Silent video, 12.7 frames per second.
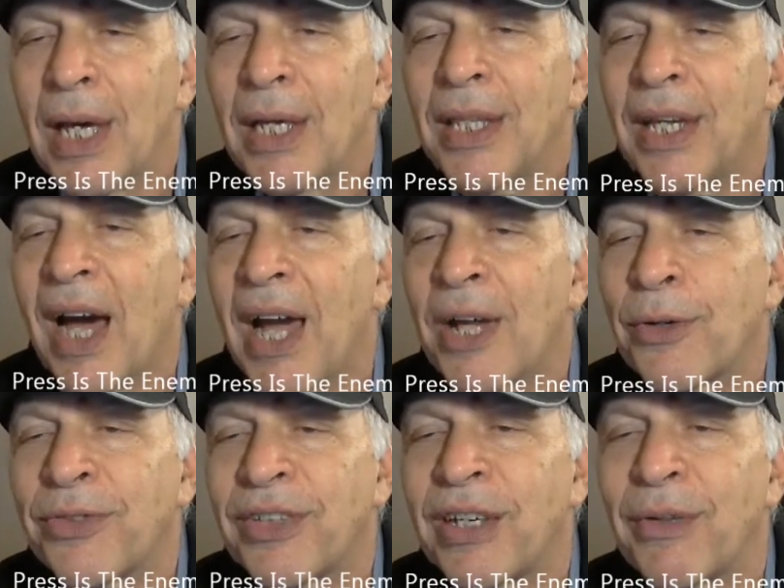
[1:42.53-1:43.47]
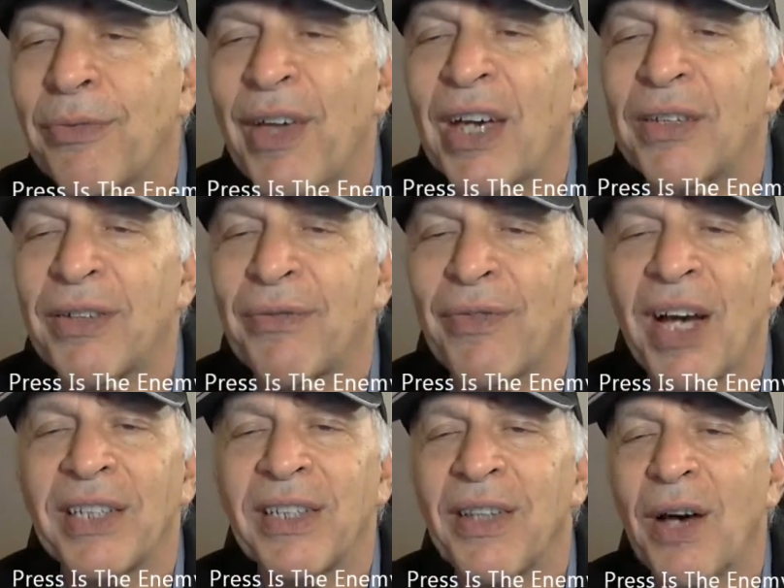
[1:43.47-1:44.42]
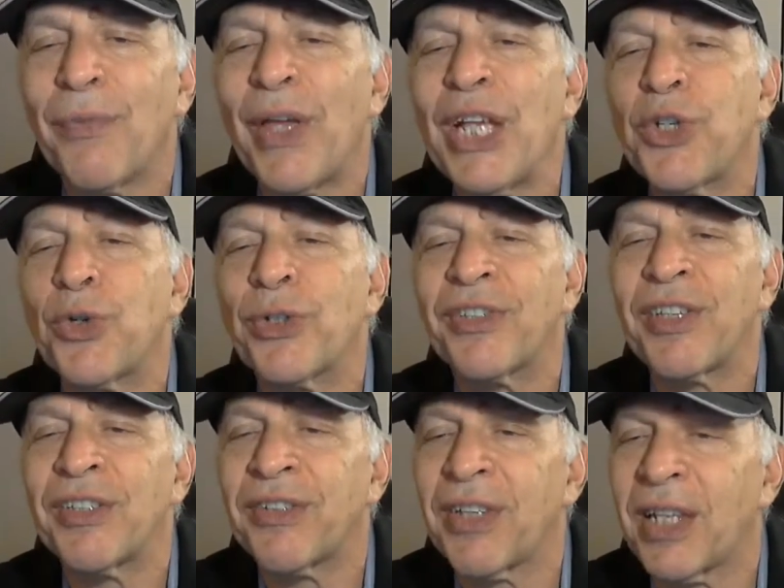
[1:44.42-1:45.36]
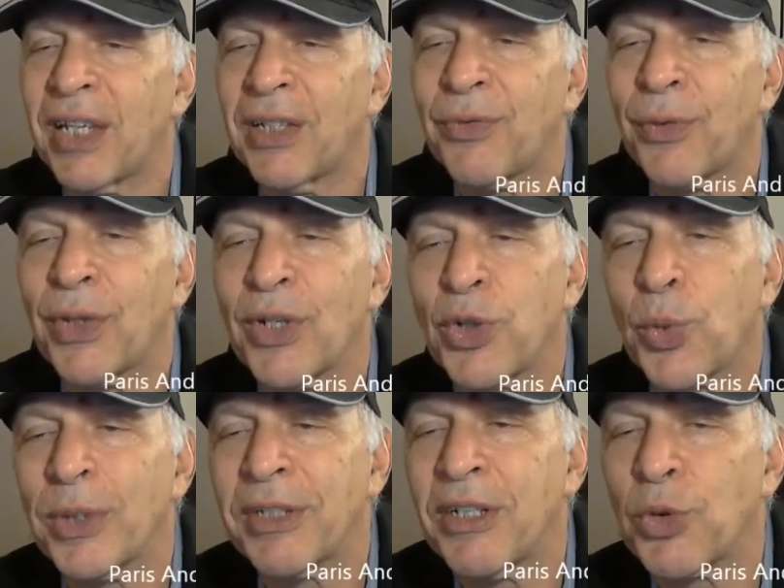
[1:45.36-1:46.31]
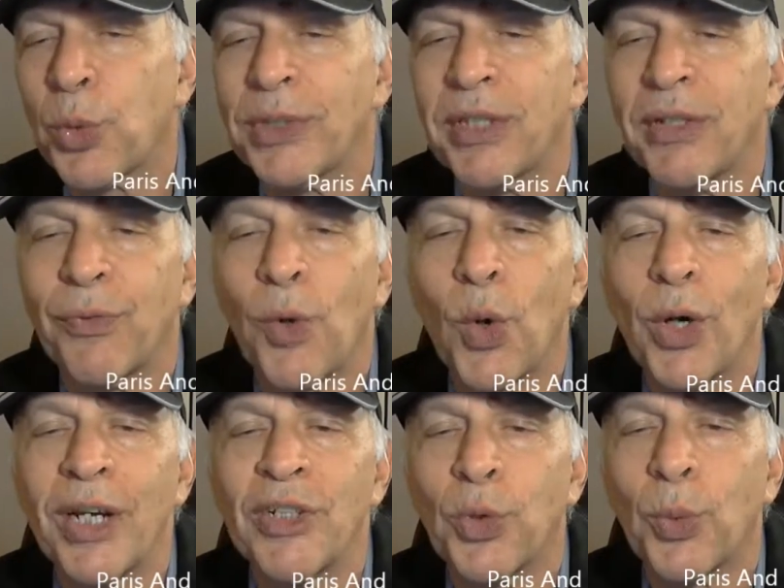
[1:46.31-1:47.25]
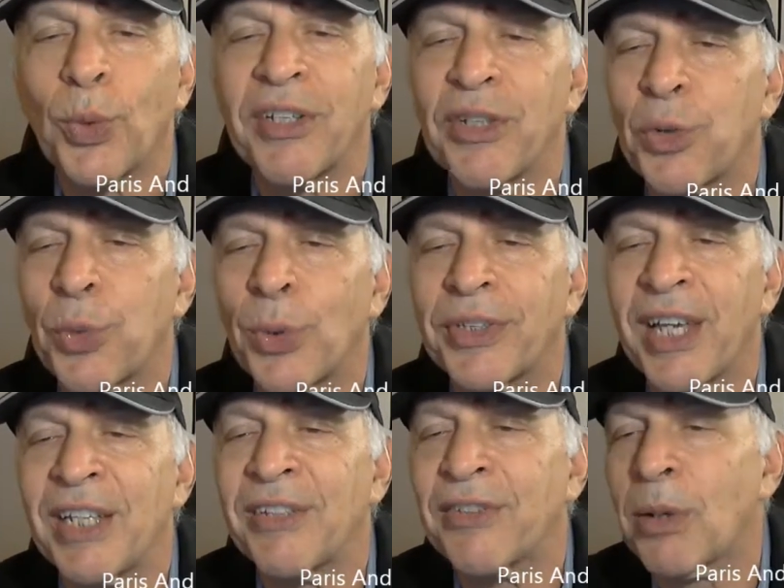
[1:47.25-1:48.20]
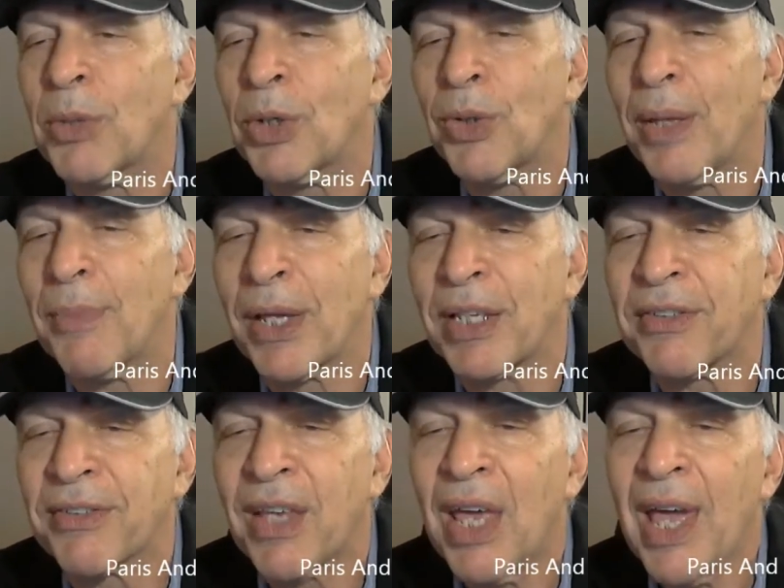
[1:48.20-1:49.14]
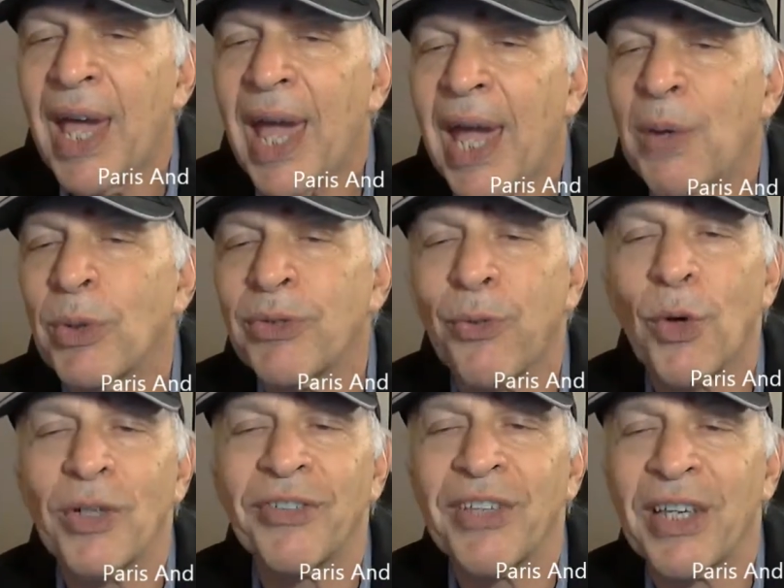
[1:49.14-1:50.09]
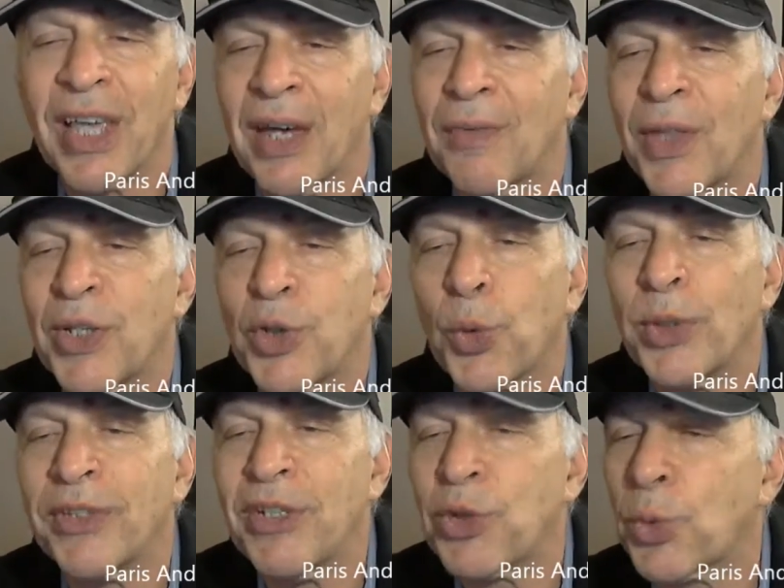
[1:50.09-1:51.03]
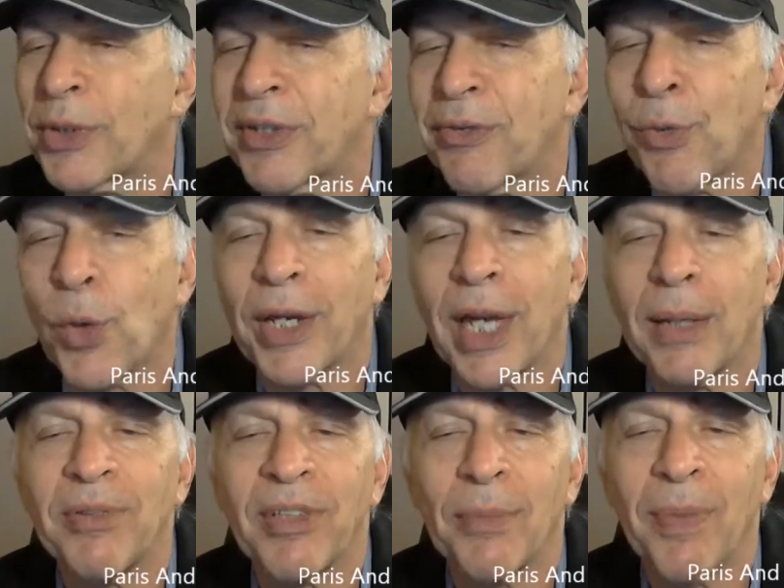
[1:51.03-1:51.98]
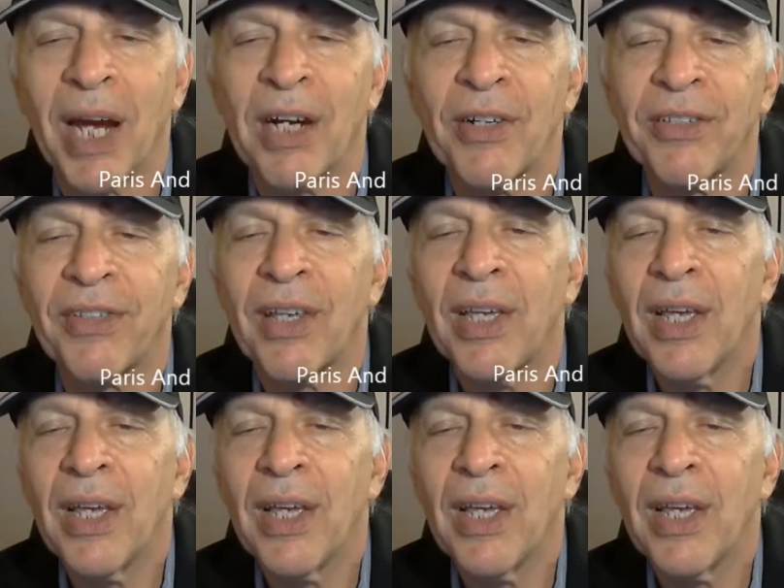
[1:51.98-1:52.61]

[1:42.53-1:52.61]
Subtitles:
The IOC failed to find enough interested cities for the 2024 and 2028 Summer Olympics and was forced to give the 2024 Games to Paris